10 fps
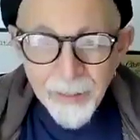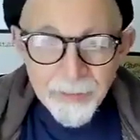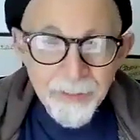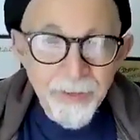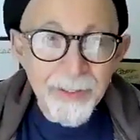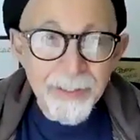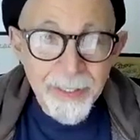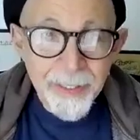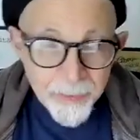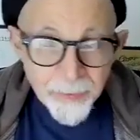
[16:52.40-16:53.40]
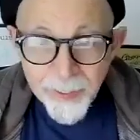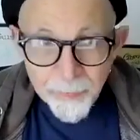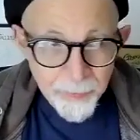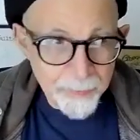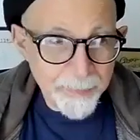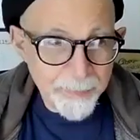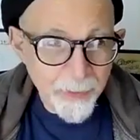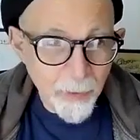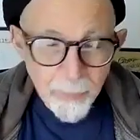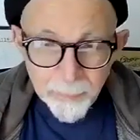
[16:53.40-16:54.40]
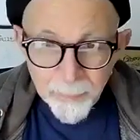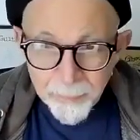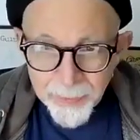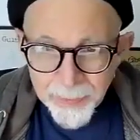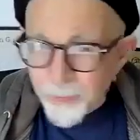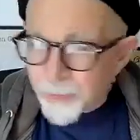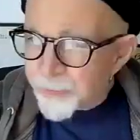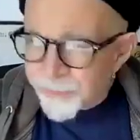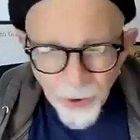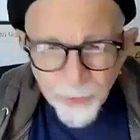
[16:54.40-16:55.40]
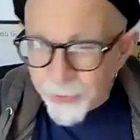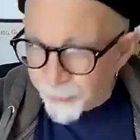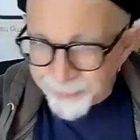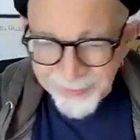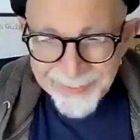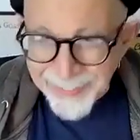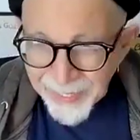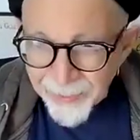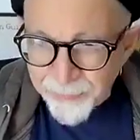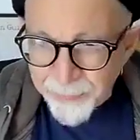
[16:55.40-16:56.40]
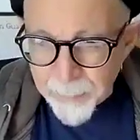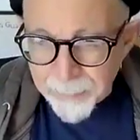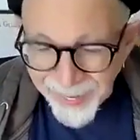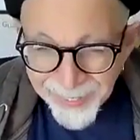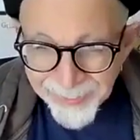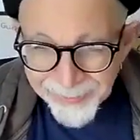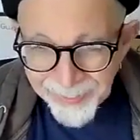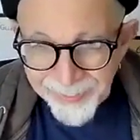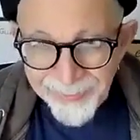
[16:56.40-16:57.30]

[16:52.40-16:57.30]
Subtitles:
And I knew Edward in those very early days of the band.